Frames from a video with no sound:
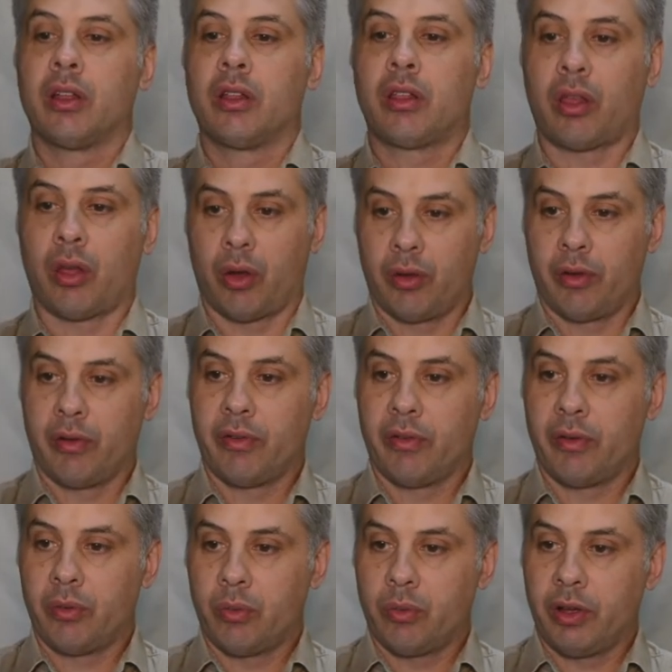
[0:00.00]
So
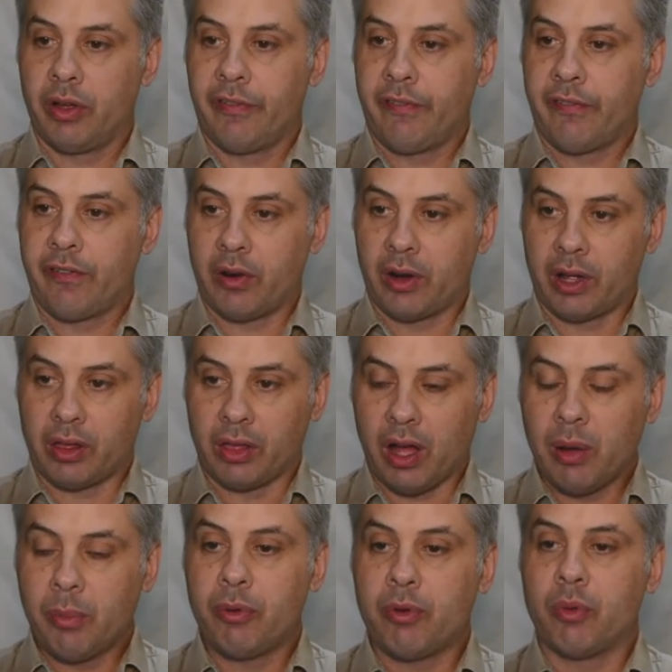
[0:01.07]
if, for
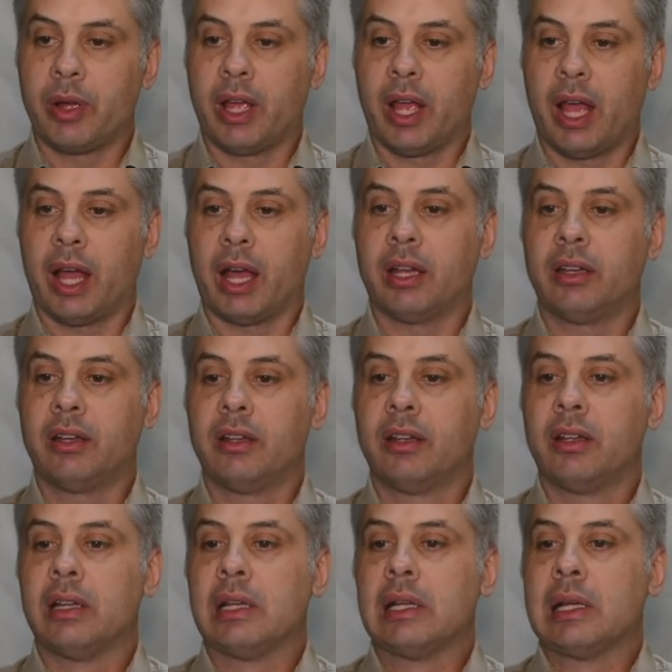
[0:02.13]
example, we had,
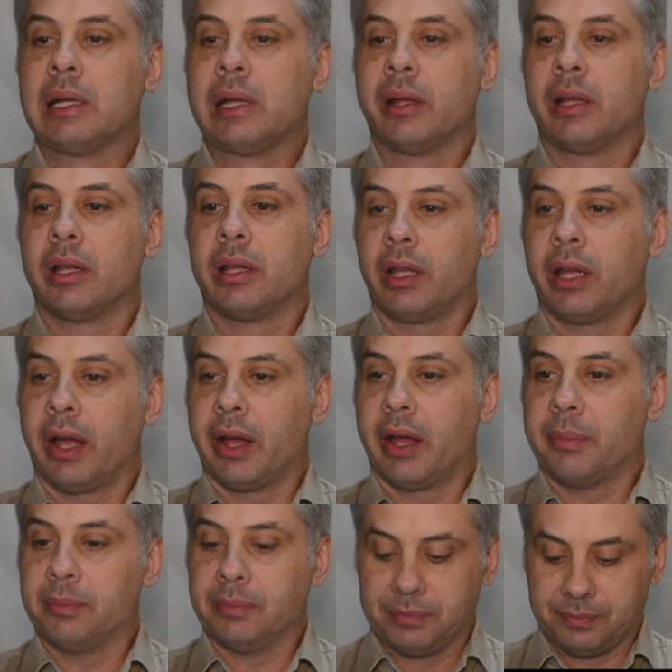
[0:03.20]

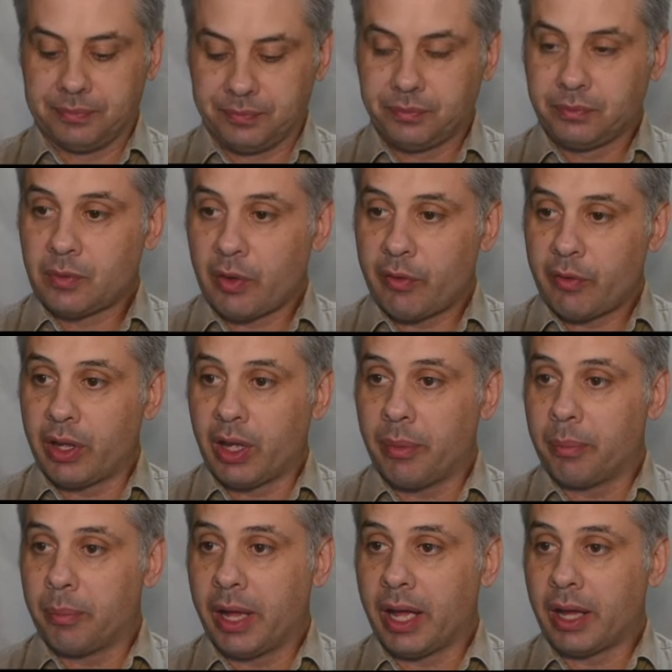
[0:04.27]
if we
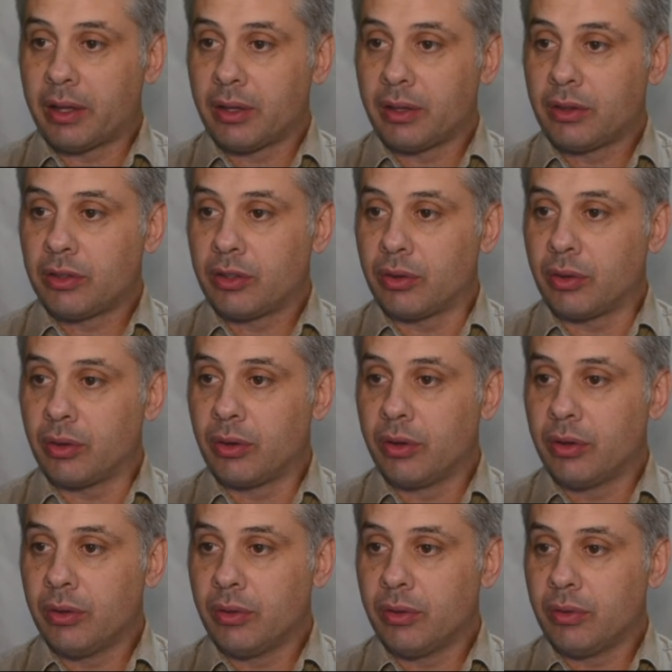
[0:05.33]
come back
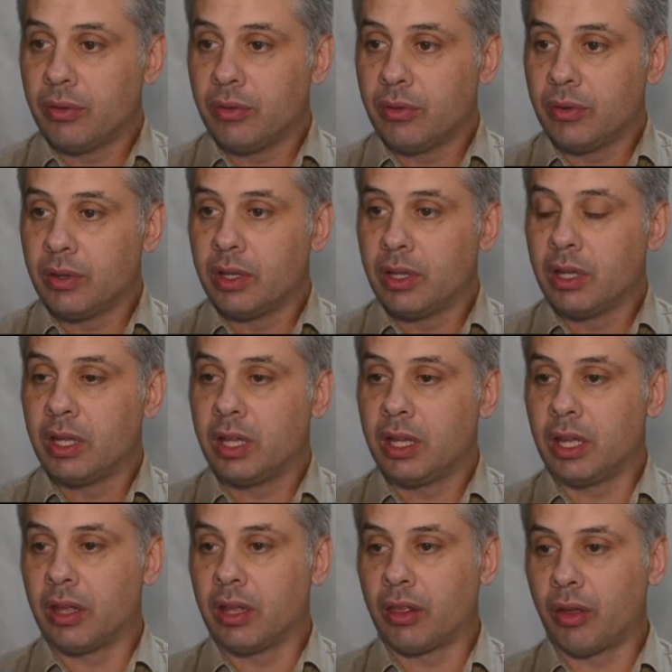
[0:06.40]
to
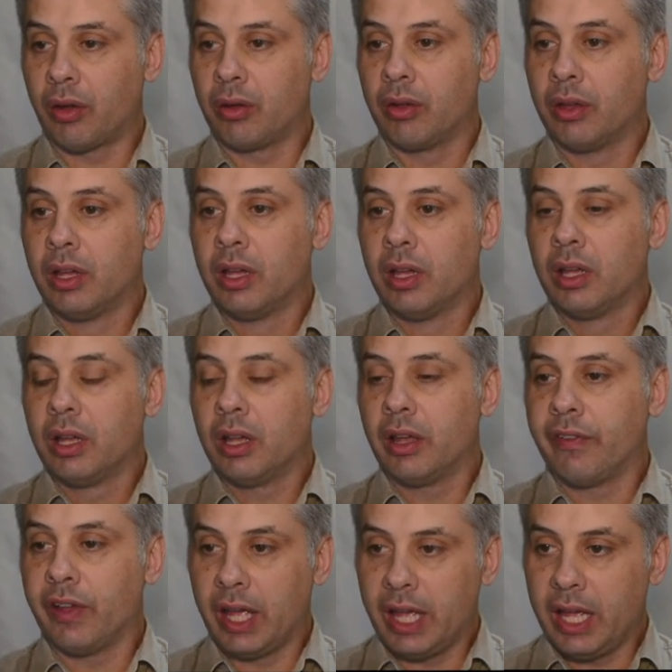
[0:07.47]
here. So
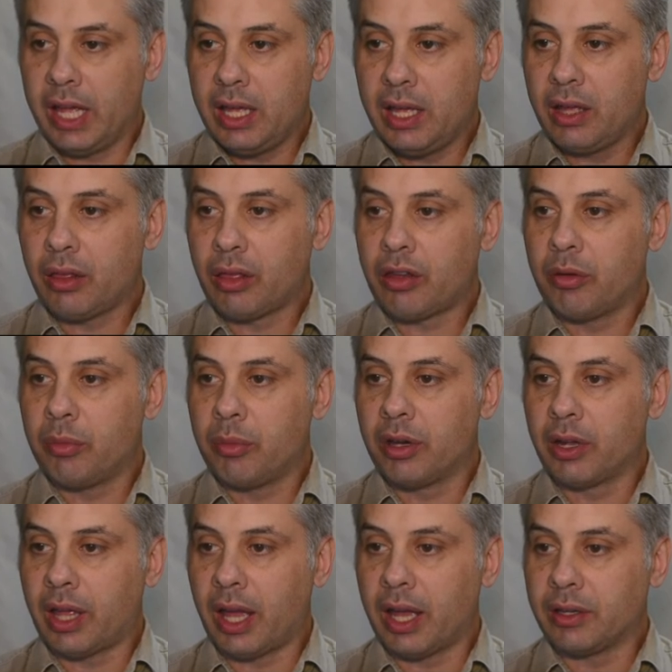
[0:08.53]
if E is
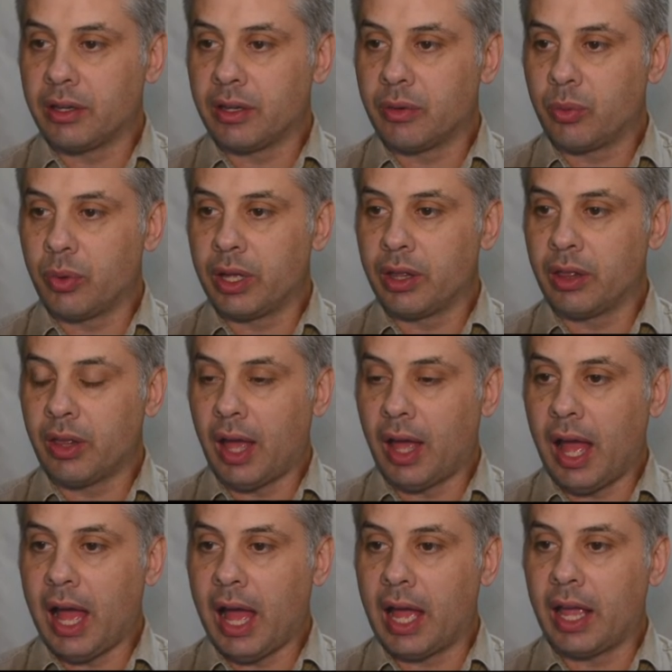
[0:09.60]
communicating with
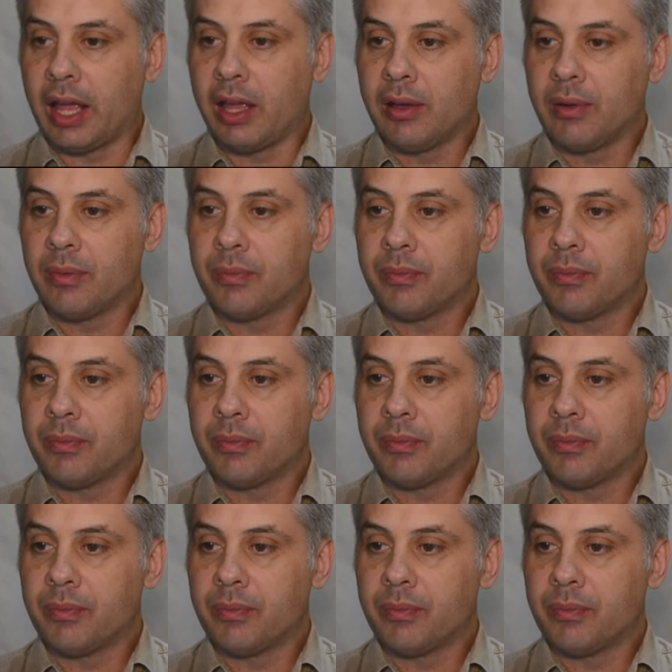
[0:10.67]
A,